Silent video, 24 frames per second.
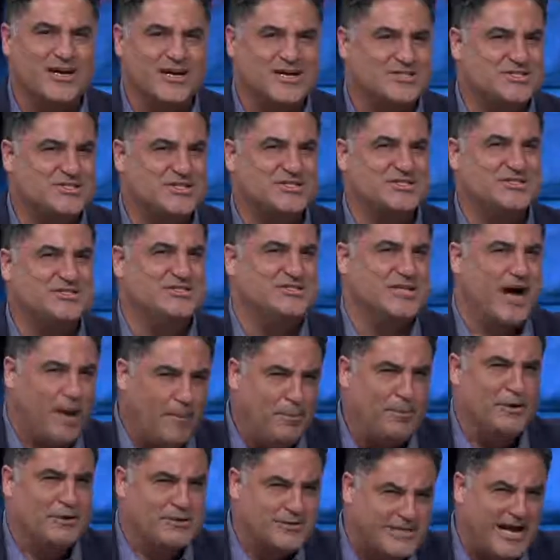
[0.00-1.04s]
is to
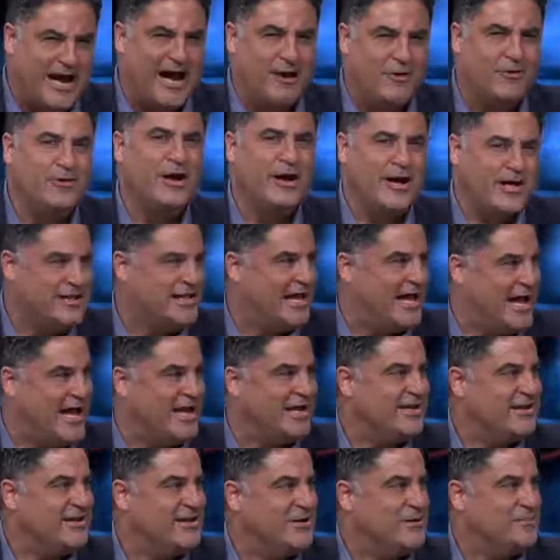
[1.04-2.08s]
double down on
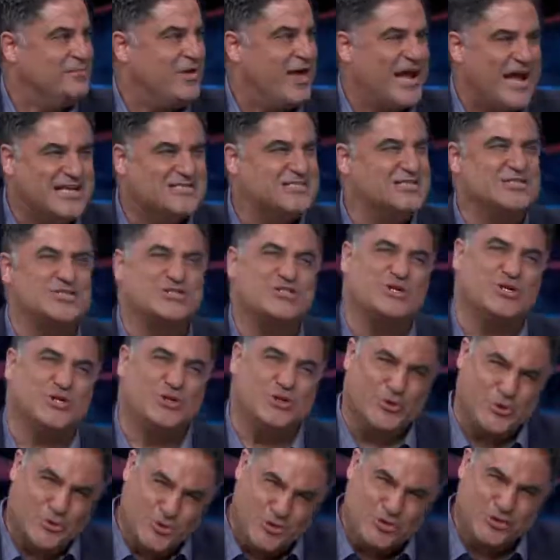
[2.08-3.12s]
that as a
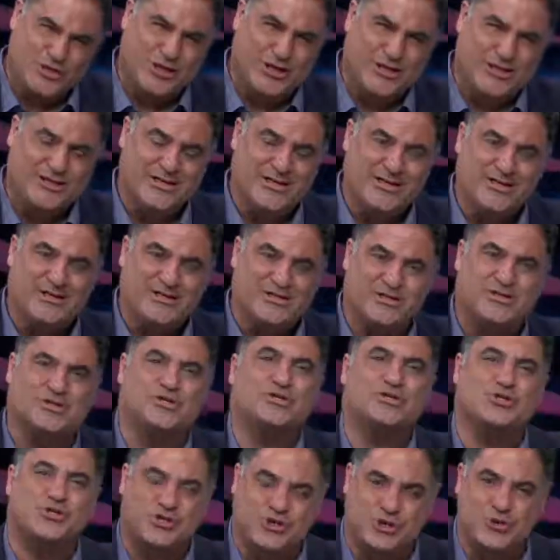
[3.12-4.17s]
solution yep. to
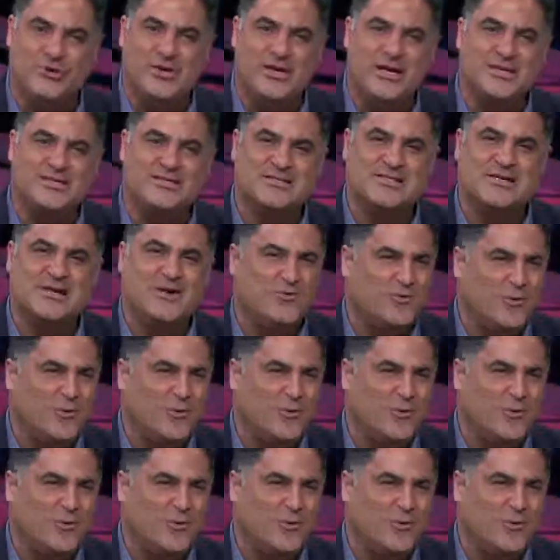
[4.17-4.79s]
the shootings?